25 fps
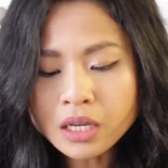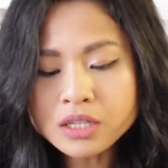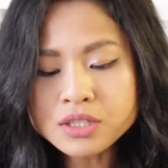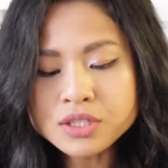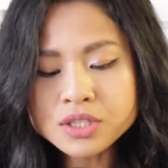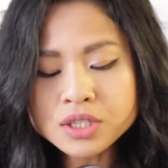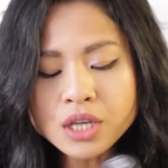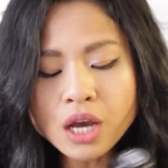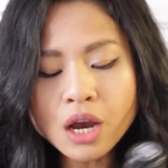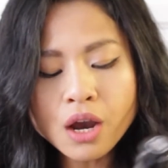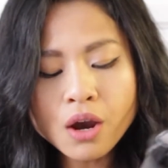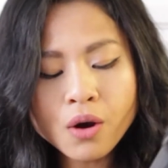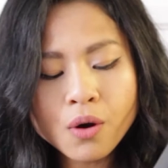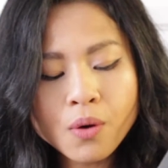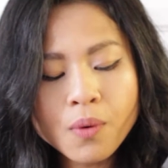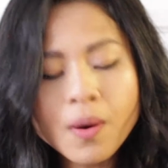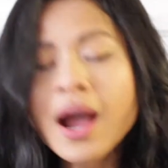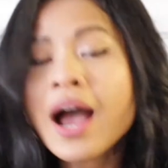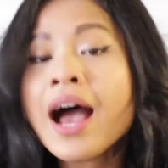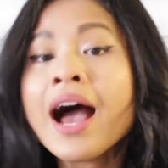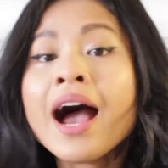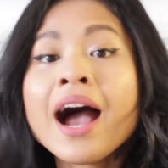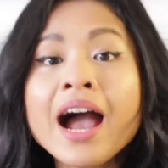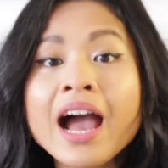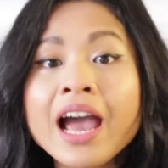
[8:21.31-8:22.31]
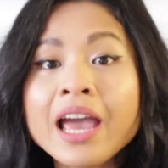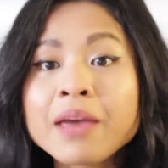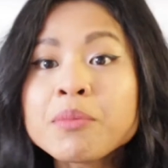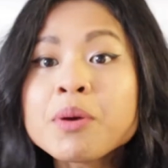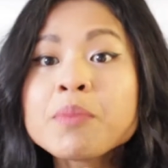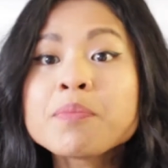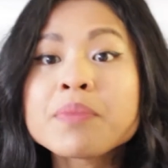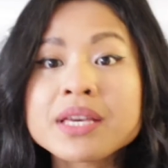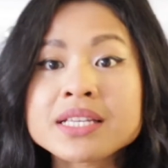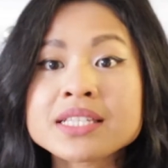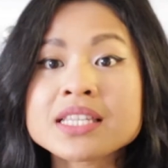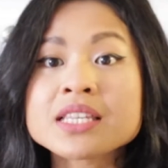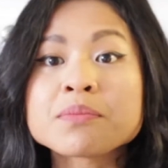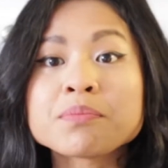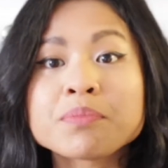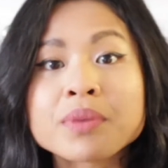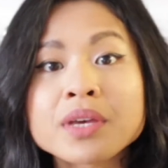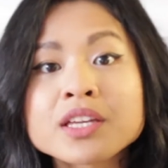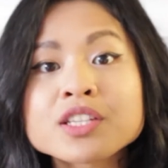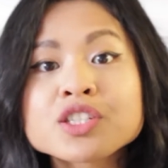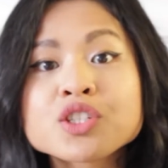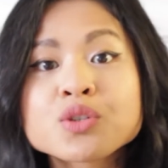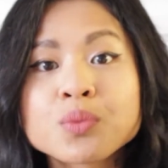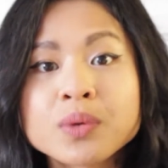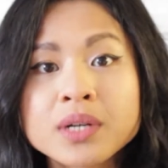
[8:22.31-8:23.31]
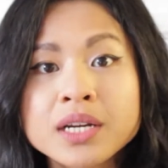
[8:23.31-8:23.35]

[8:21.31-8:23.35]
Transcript: So I'm a basic bitch